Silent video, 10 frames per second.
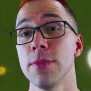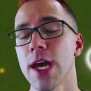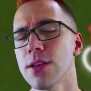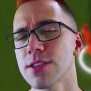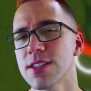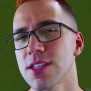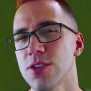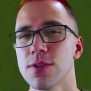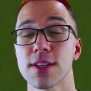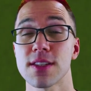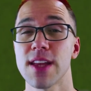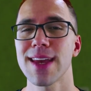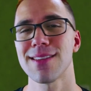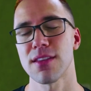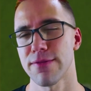Now let's consider the
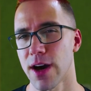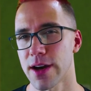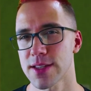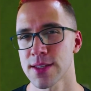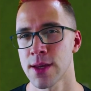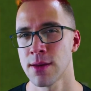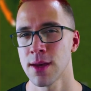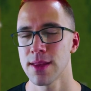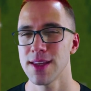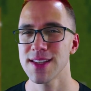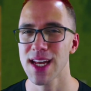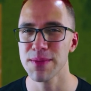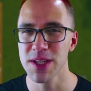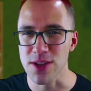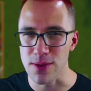Snake and the Fox. These
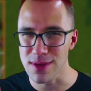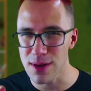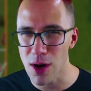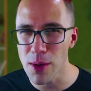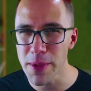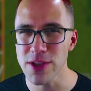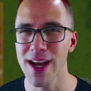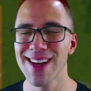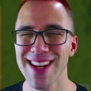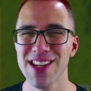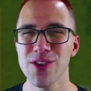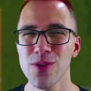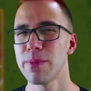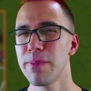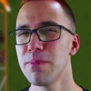enemies are almost
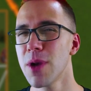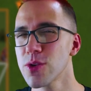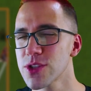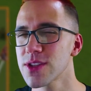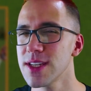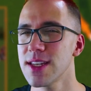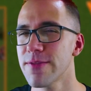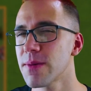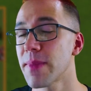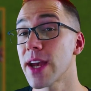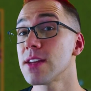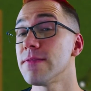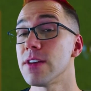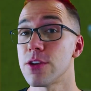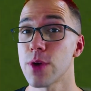identical, mostly different by
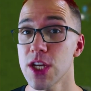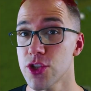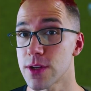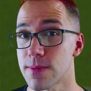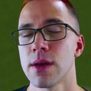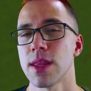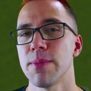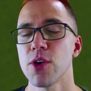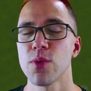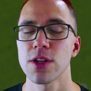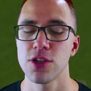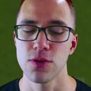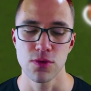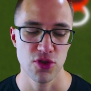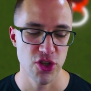configuration. They both want
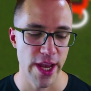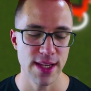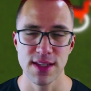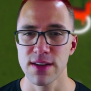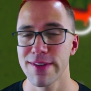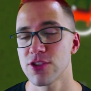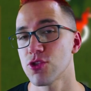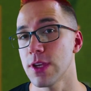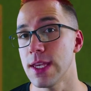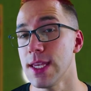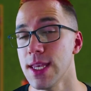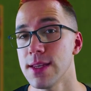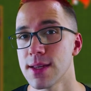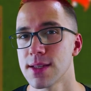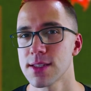to chase and eventually
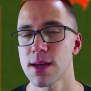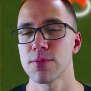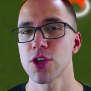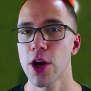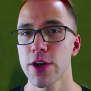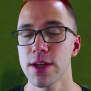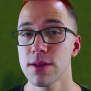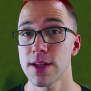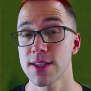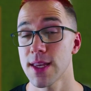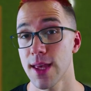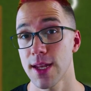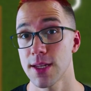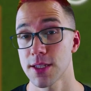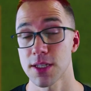eat some target. Let's say
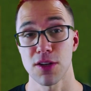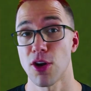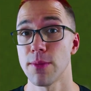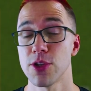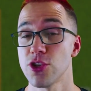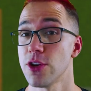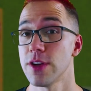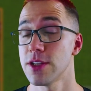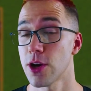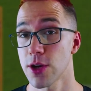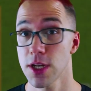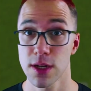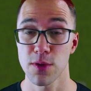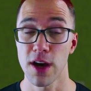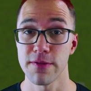that it's an arbitrary target
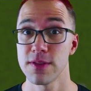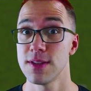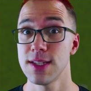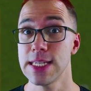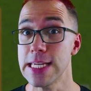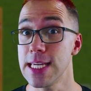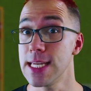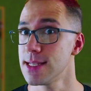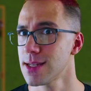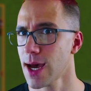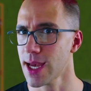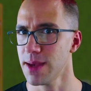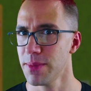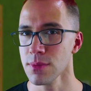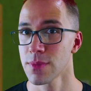of T
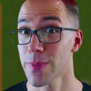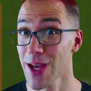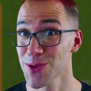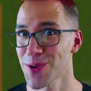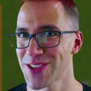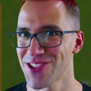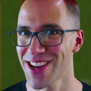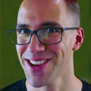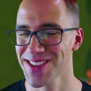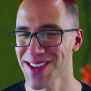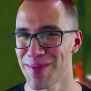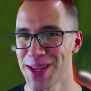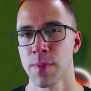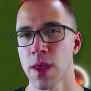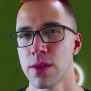type. That's where our generics come
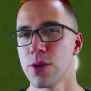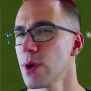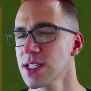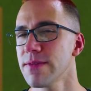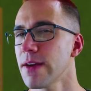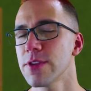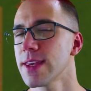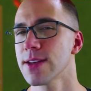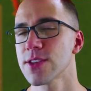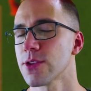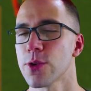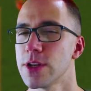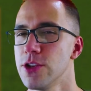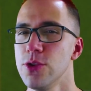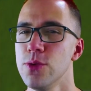in. The rest of everything else that they're going to
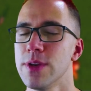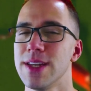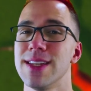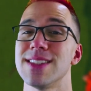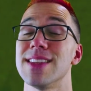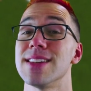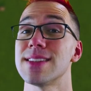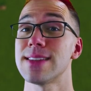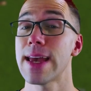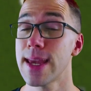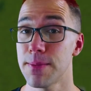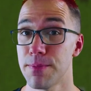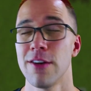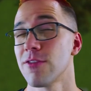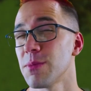do is the
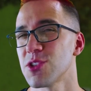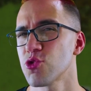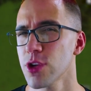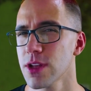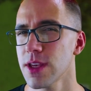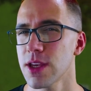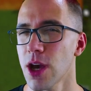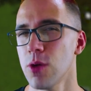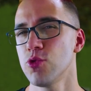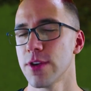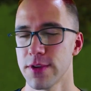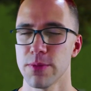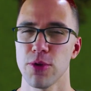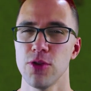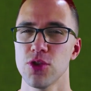same. From a strictly code-driven
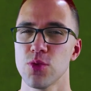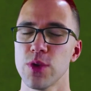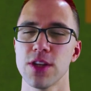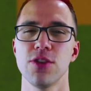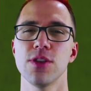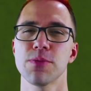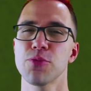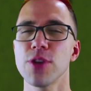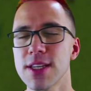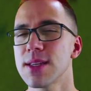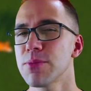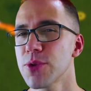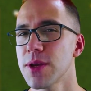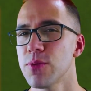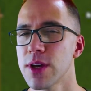approach, we could do this pretty
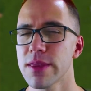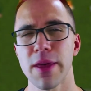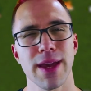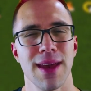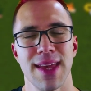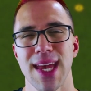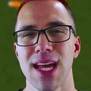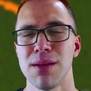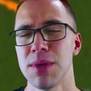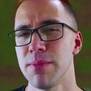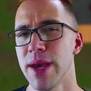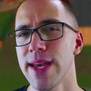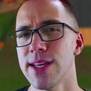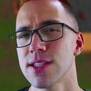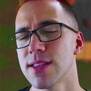simply with like
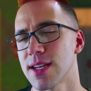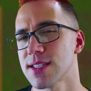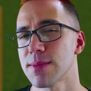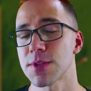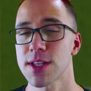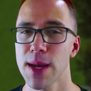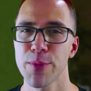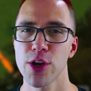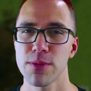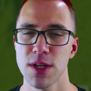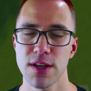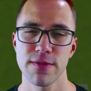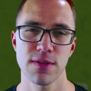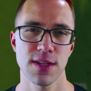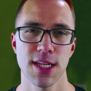EnemyBase that accepts a type argument
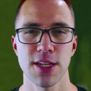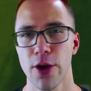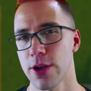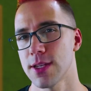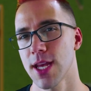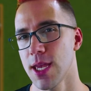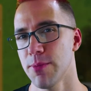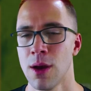of T target type.